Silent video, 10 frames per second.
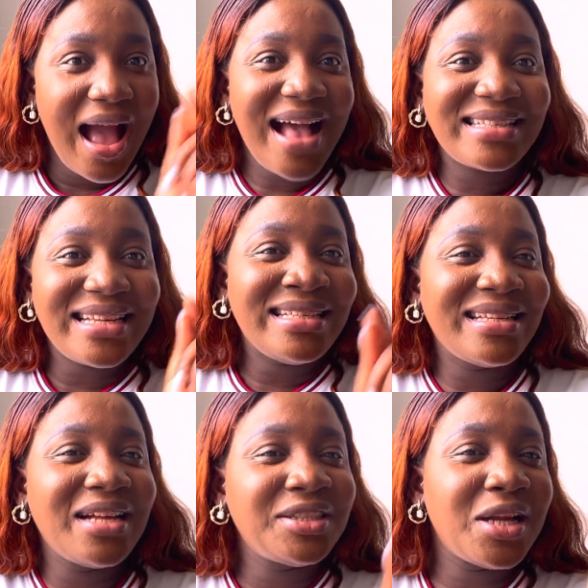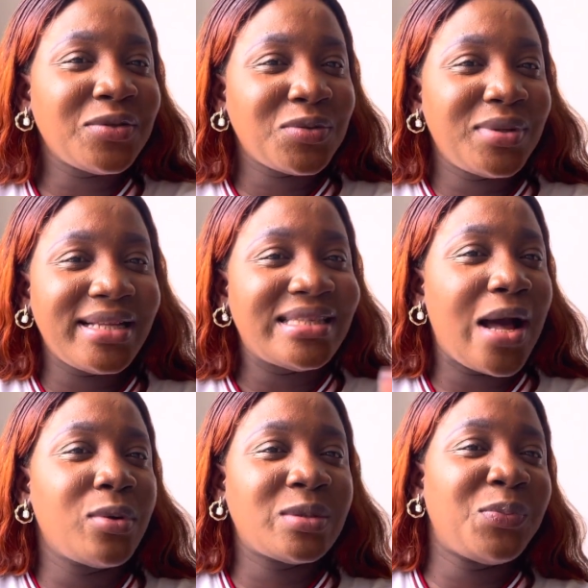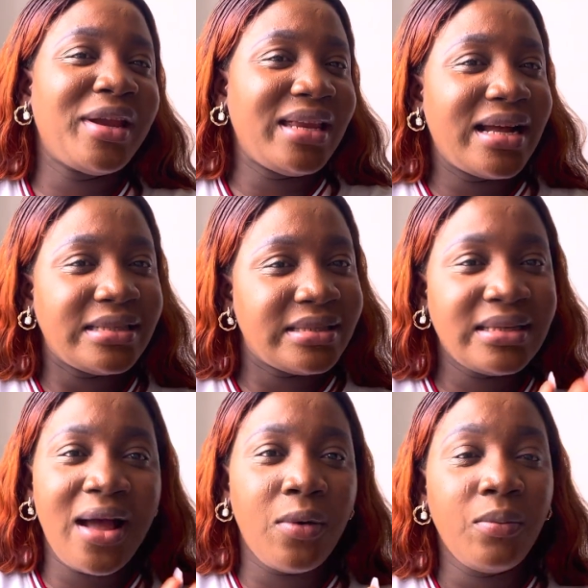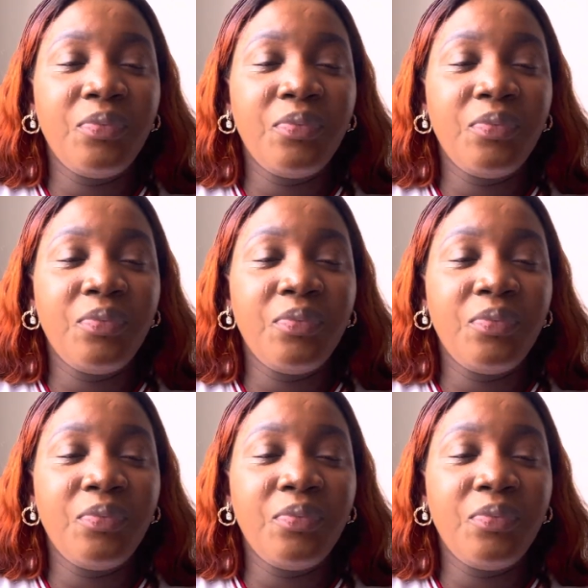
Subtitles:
as an international student that was pregnant. Now,